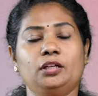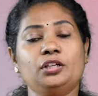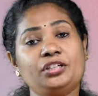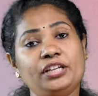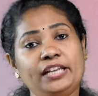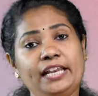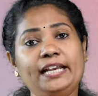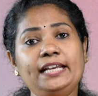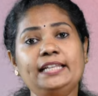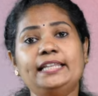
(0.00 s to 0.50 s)

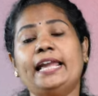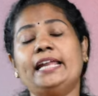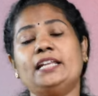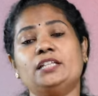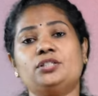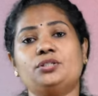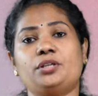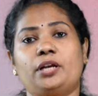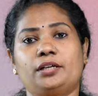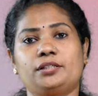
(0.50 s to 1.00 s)
read the
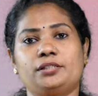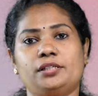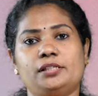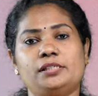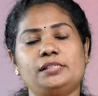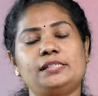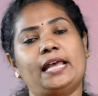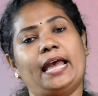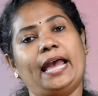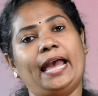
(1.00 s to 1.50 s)

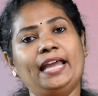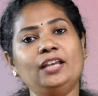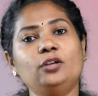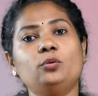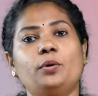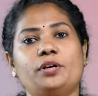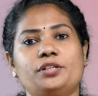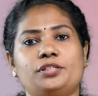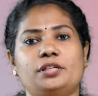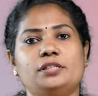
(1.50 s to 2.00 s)
instructions and
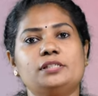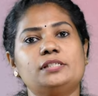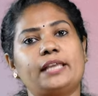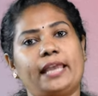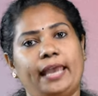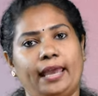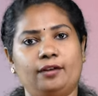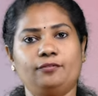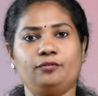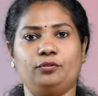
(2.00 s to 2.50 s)
questions
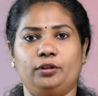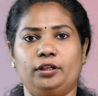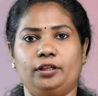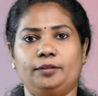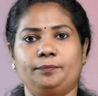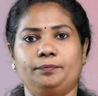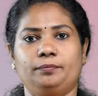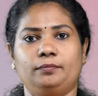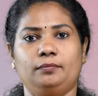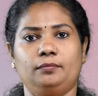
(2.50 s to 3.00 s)
carefully.
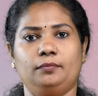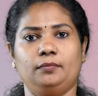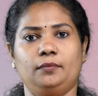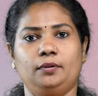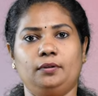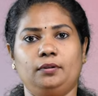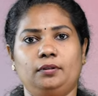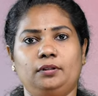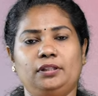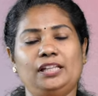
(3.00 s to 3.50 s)

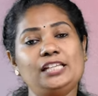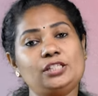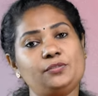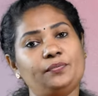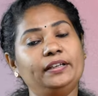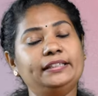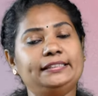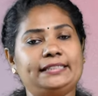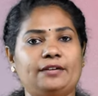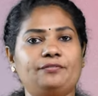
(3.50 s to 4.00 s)
This
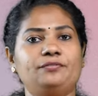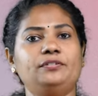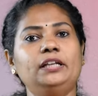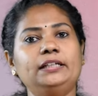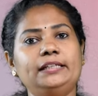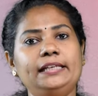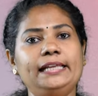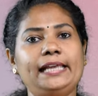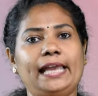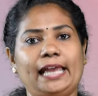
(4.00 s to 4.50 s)
will
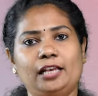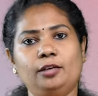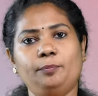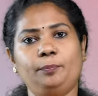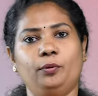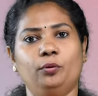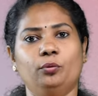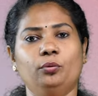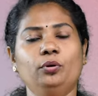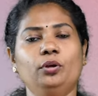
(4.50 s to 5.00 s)
definitely
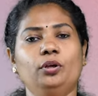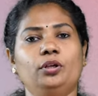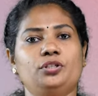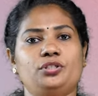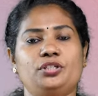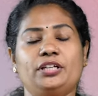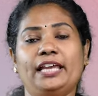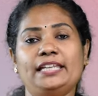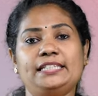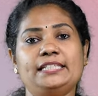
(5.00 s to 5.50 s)
help you
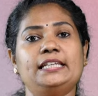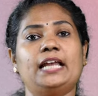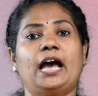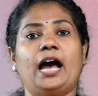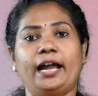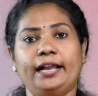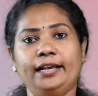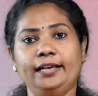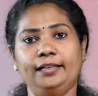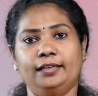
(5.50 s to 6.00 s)
to get an
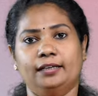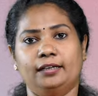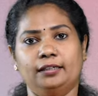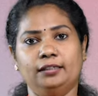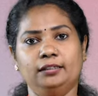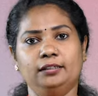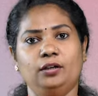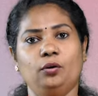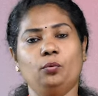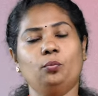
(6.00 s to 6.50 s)
idea
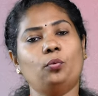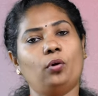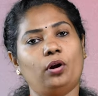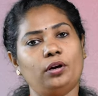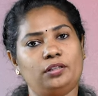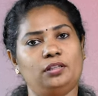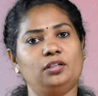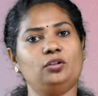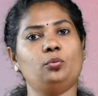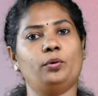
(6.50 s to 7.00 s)

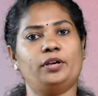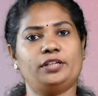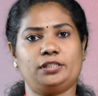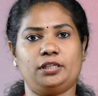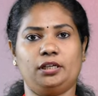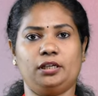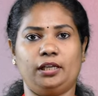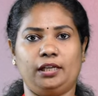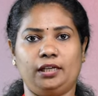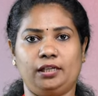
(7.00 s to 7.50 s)
what the
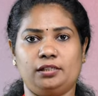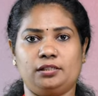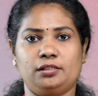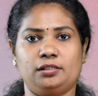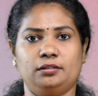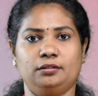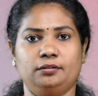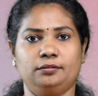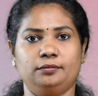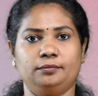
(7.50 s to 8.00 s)
question
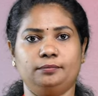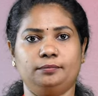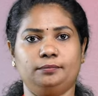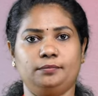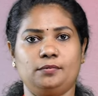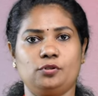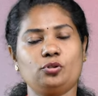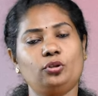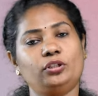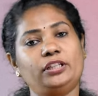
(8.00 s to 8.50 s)
is,
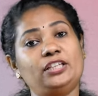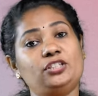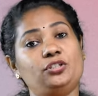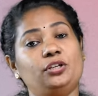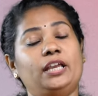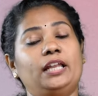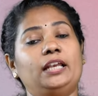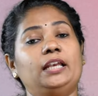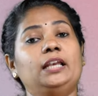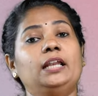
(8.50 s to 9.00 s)
so that
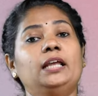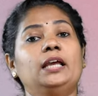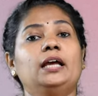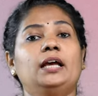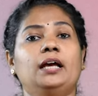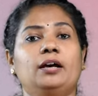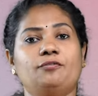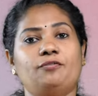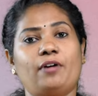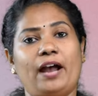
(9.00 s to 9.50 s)
you
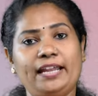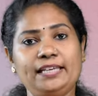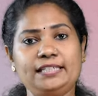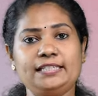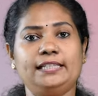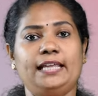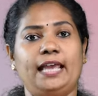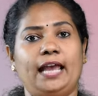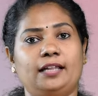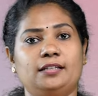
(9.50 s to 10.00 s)
can find
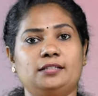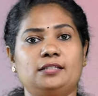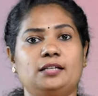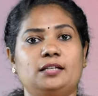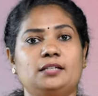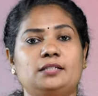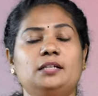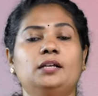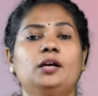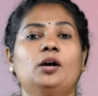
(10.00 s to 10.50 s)
the
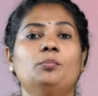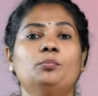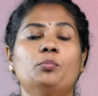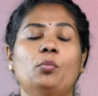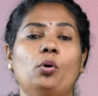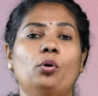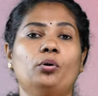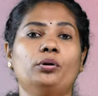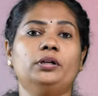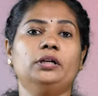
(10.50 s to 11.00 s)
answers
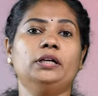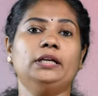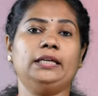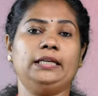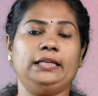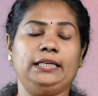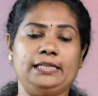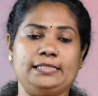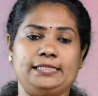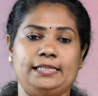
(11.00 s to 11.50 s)
more
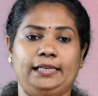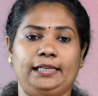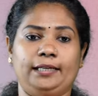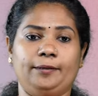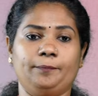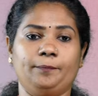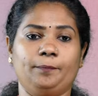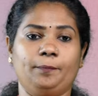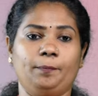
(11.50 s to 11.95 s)
easily.